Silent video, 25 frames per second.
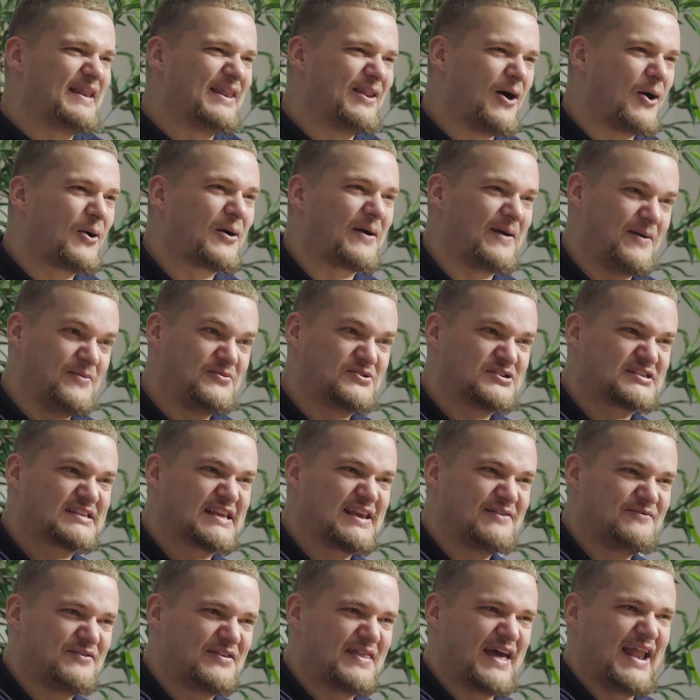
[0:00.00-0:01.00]
bit longer. It would
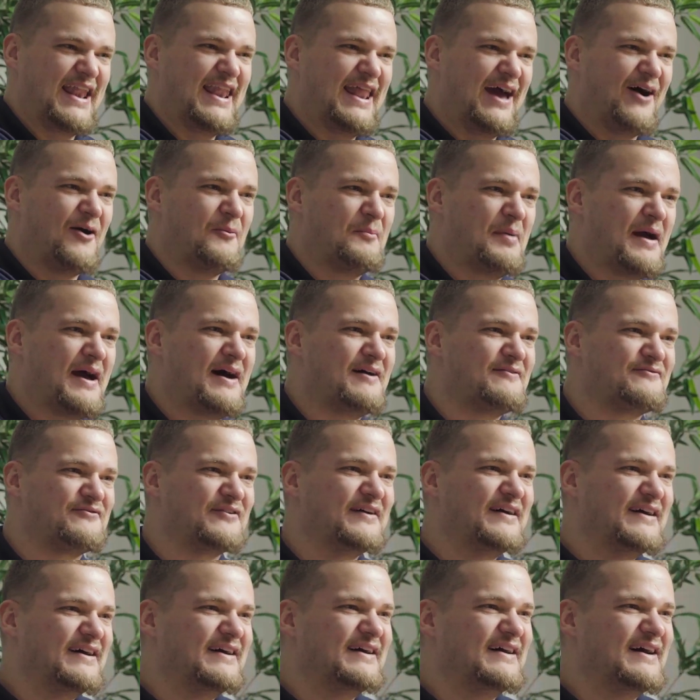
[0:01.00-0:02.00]
just give you that little bit
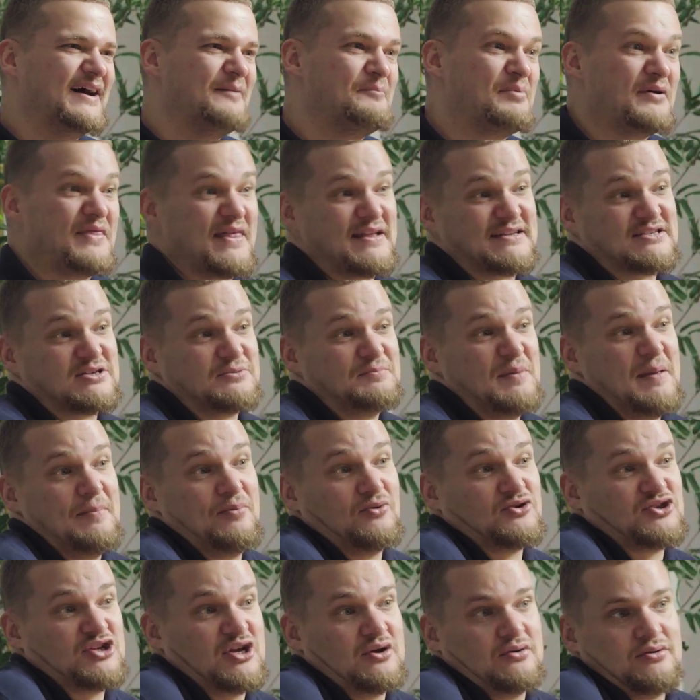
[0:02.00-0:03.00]
of, but then some
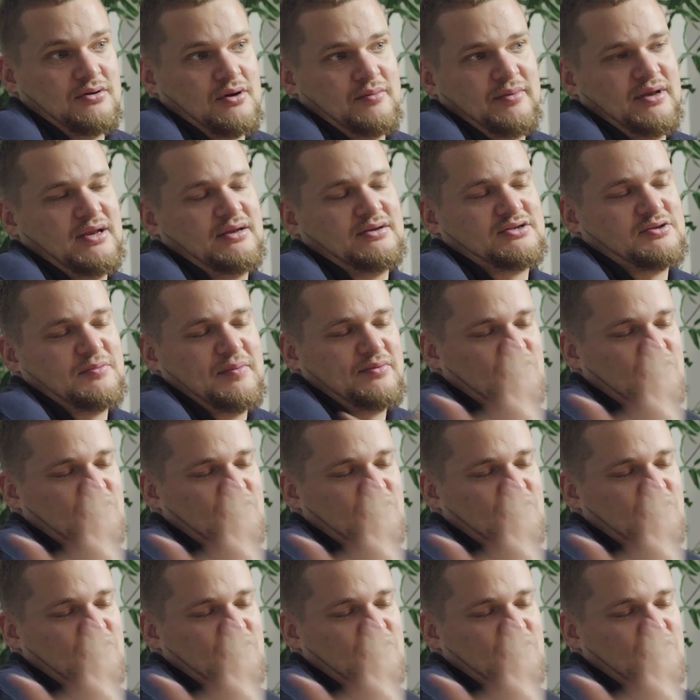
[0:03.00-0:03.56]
people do. I mean,